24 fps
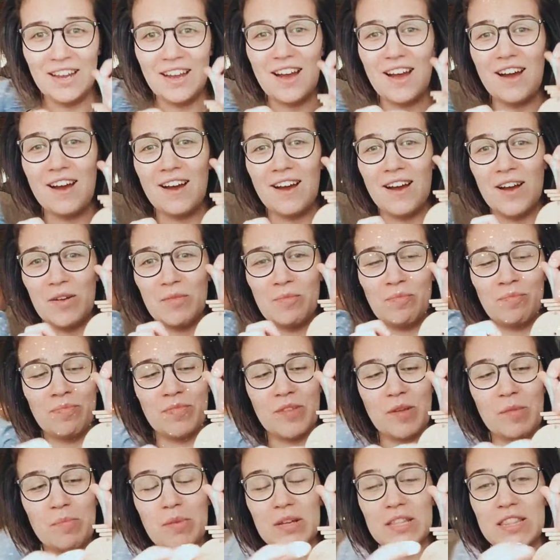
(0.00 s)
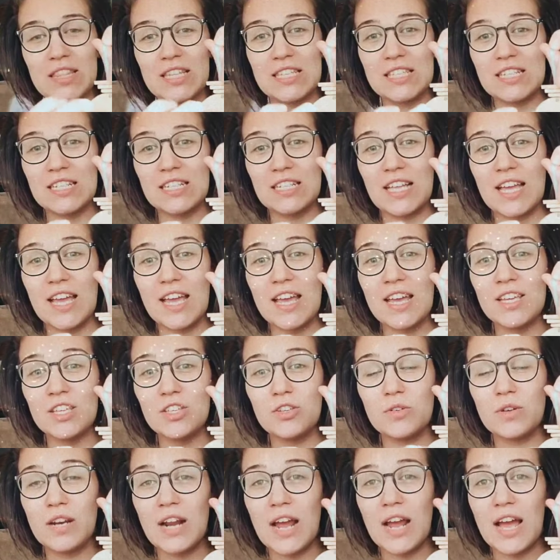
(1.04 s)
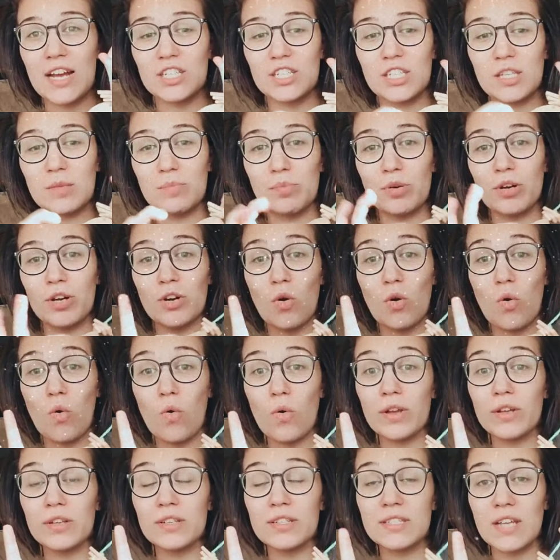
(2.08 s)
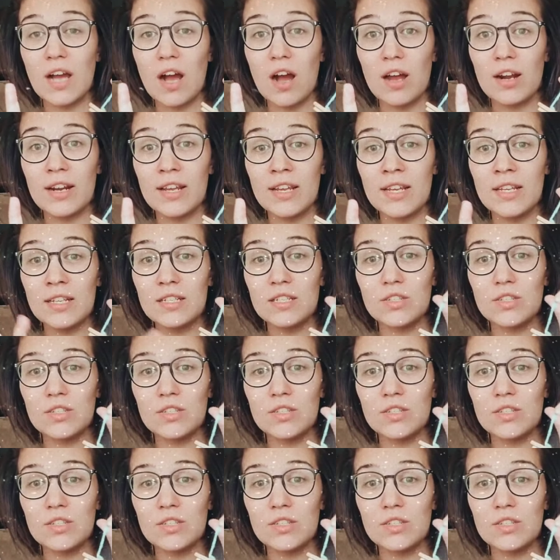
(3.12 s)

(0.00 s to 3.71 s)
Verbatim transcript: Um, but this clay, you can actually put oils on it.